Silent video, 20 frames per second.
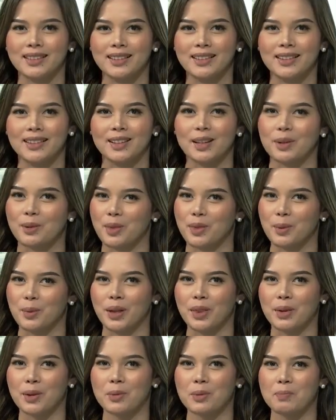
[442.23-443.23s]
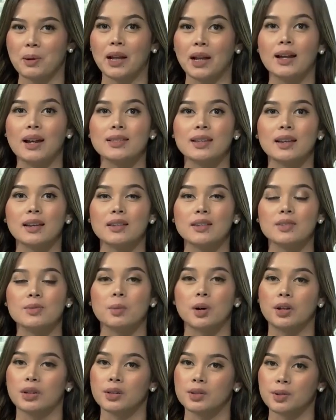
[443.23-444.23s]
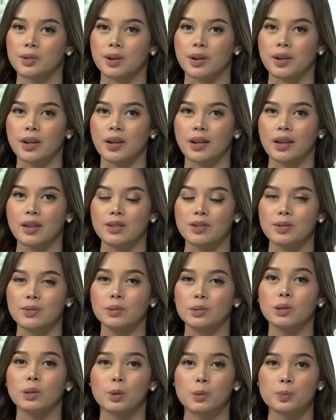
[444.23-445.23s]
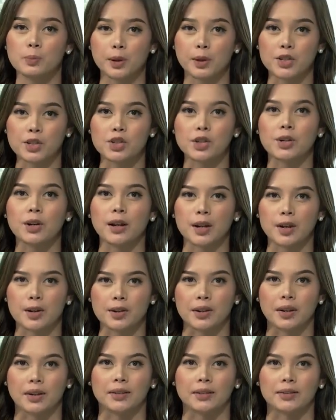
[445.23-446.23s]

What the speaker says: Now in the weather, Pagasa is monitoring a new low-pressure area.